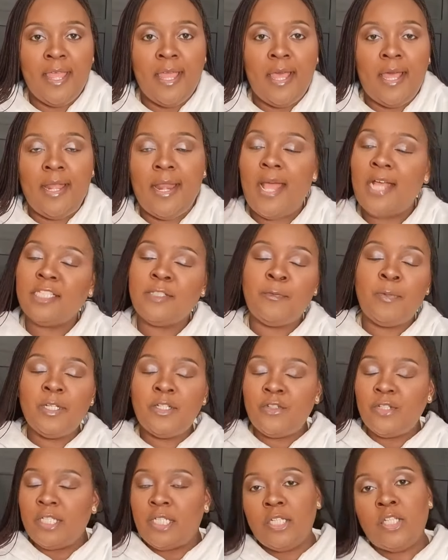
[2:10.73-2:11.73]
And as per
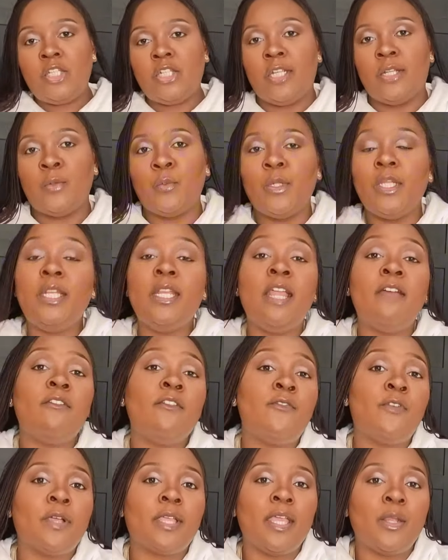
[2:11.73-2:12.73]
tradition, we never
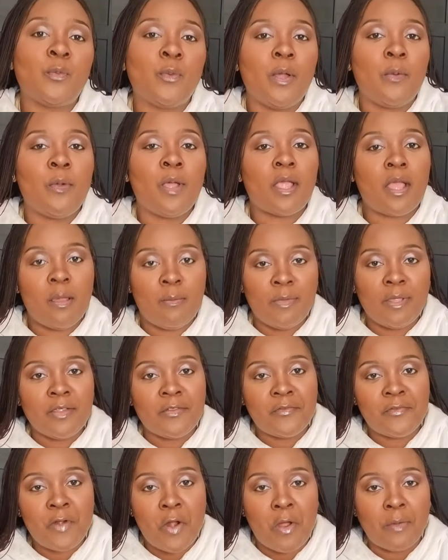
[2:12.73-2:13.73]
forget where we're coming
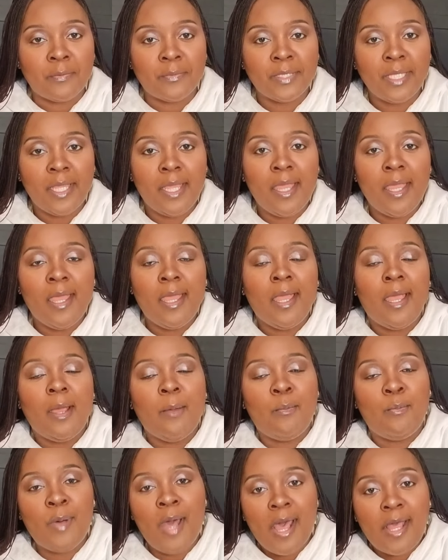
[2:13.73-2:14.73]
from.
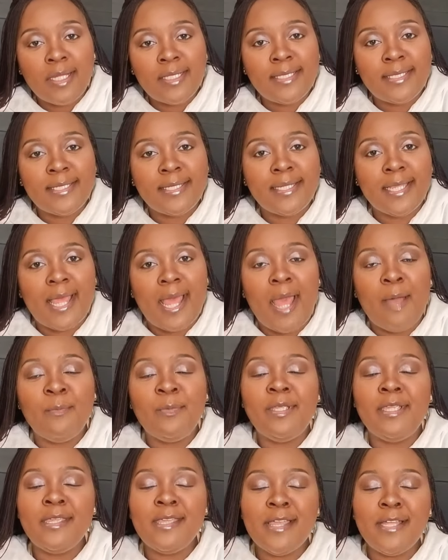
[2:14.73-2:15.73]
But I'm
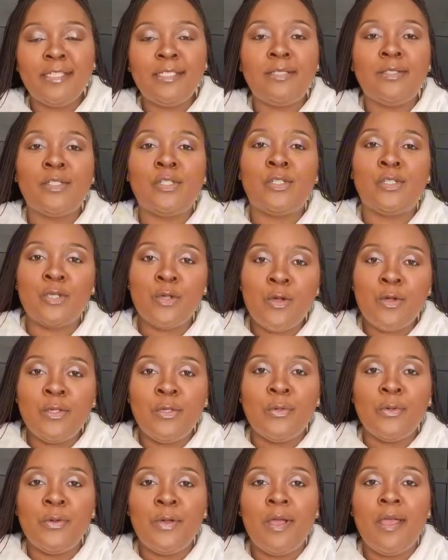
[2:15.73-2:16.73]
here to show
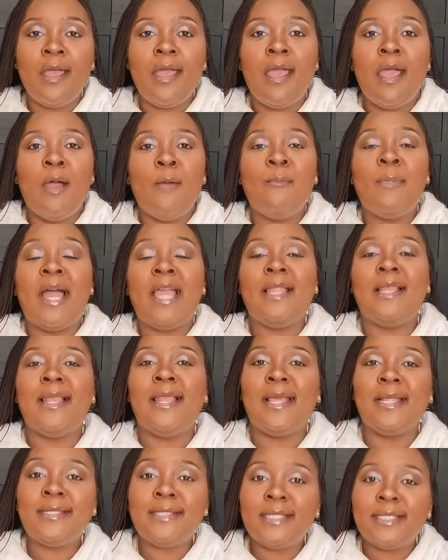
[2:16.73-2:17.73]
you my
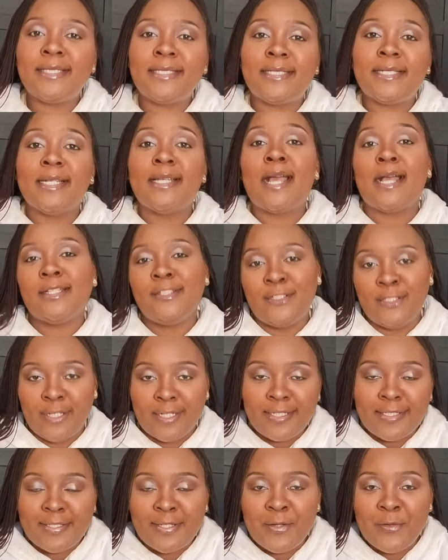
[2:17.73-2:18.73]
latest
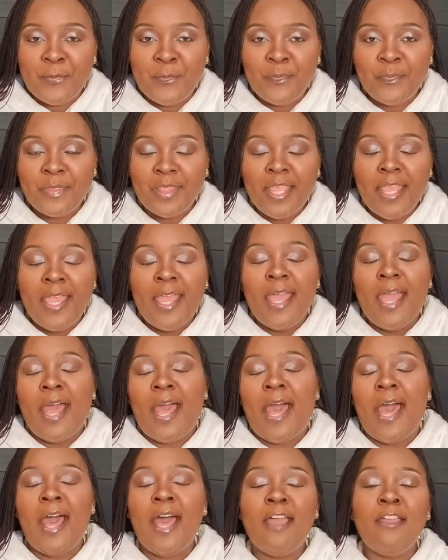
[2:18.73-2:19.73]
gadget.
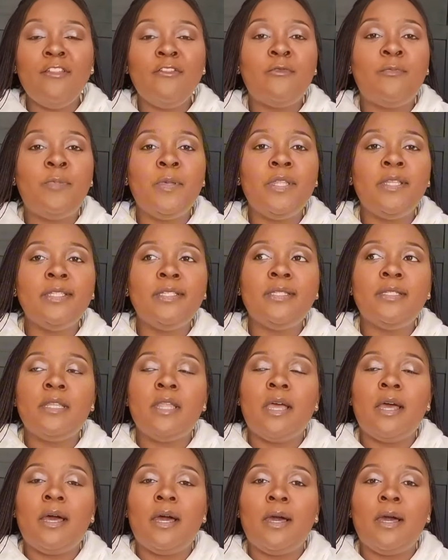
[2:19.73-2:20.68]
I've been